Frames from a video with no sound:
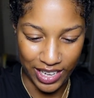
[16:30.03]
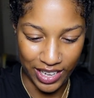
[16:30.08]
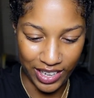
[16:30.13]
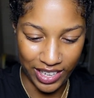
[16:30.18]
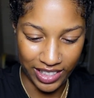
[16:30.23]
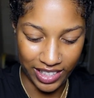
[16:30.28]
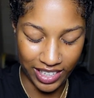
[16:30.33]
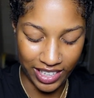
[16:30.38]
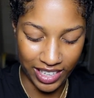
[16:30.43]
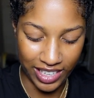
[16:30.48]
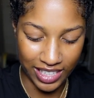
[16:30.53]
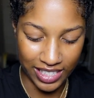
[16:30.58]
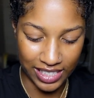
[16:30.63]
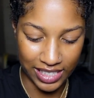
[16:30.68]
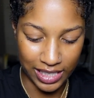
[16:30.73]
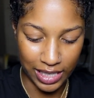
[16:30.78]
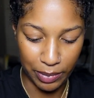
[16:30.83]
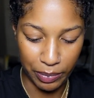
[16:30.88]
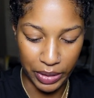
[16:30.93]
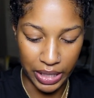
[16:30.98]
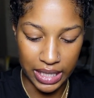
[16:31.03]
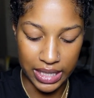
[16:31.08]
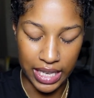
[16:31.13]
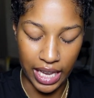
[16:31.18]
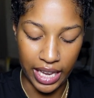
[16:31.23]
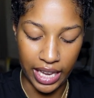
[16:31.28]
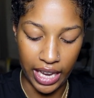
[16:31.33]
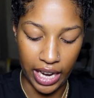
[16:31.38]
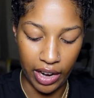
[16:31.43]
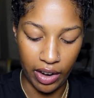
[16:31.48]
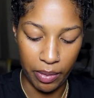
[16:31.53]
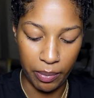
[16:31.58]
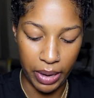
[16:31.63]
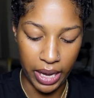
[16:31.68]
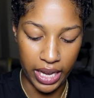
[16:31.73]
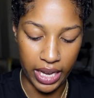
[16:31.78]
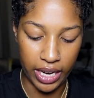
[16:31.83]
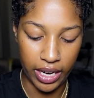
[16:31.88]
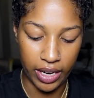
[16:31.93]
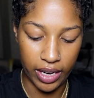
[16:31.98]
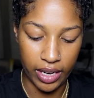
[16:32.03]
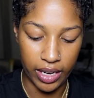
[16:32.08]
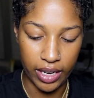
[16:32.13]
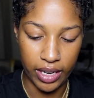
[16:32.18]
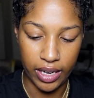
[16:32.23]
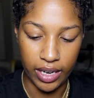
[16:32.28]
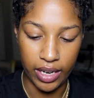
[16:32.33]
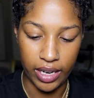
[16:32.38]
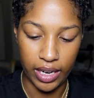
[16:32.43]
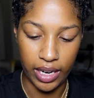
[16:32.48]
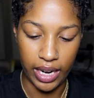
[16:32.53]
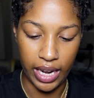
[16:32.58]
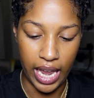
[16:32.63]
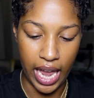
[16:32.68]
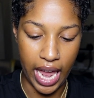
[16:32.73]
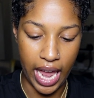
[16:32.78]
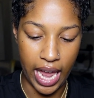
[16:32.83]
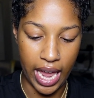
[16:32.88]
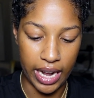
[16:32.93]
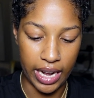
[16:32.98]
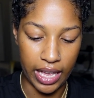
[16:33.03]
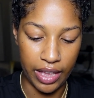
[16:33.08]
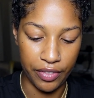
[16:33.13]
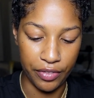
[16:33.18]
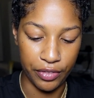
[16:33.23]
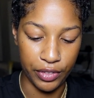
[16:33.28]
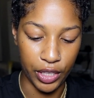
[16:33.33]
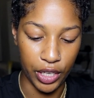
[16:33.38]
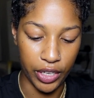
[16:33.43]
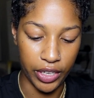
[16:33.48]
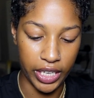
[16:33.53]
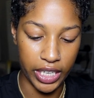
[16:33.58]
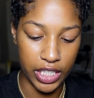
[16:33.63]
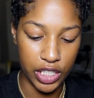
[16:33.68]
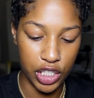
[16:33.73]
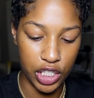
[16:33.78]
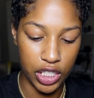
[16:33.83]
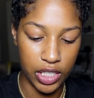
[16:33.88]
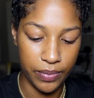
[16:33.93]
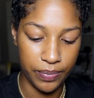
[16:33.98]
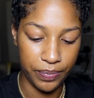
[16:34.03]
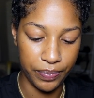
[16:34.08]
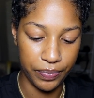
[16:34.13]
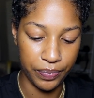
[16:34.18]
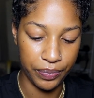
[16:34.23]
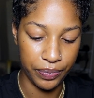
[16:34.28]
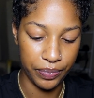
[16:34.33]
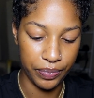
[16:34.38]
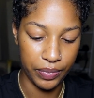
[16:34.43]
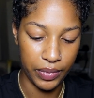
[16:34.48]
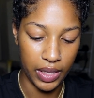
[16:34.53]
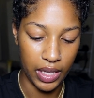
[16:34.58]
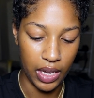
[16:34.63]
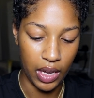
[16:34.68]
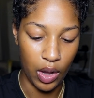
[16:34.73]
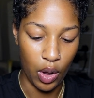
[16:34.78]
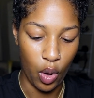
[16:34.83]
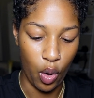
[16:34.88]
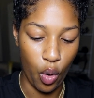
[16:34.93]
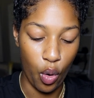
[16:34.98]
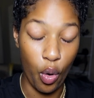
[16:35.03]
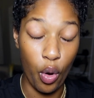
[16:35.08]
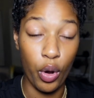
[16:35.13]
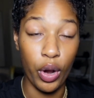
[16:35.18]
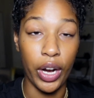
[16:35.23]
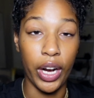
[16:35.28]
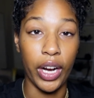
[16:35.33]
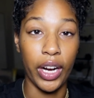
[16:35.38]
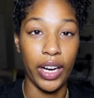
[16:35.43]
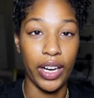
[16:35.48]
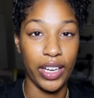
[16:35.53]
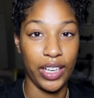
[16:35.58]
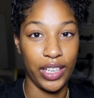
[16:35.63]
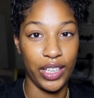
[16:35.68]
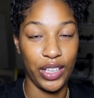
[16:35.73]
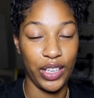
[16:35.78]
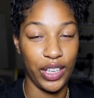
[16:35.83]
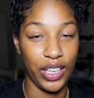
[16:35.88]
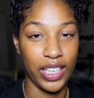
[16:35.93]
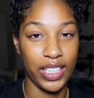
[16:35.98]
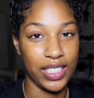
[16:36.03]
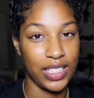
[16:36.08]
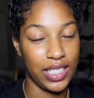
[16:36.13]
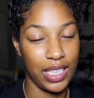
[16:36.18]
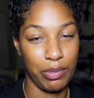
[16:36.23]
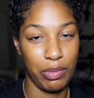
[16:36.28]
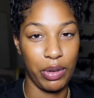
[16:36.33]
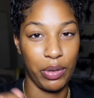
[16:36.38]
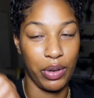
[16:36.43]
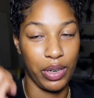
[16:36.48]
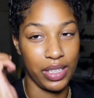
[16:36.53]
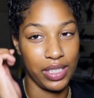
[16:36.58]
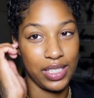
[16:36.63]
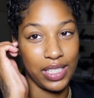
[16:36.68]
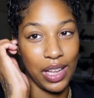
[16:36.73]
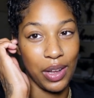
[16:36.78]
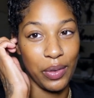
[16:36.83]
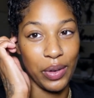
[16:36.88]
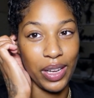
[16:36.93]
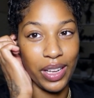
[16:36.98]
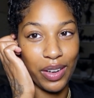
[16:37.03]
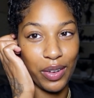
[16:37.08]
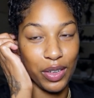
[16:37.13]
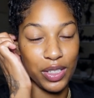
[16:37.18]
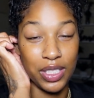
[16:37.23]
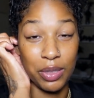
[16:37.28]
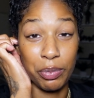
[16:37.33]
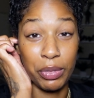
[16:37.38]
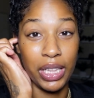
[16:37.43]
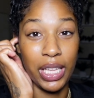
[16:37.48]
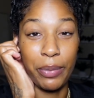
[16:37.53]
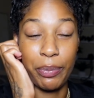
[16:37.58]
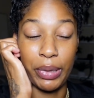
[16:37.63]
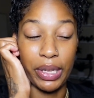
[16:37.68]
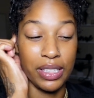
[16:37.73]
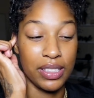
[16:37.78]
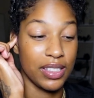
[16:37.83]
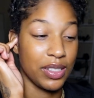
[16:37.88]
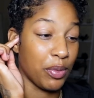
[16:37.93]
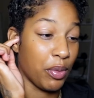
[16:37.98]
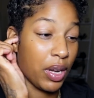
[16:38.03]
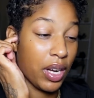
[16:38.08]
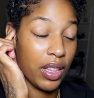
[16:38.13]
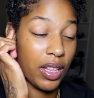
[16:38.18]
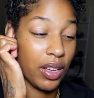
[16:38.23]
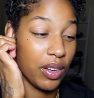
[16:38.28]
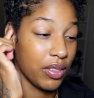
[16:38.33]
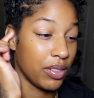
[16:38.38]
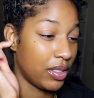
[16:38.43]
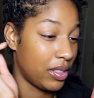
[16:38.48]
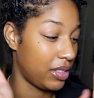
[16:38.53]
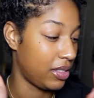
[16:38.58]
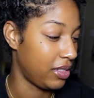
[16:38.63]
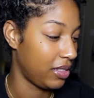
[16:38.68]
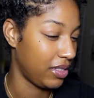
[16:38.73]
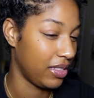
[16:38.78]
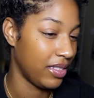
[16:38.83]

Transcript: you're either gonna see me take care of my hair and it flourish or you're gonna see me with a sew-in or some clip-ins one of those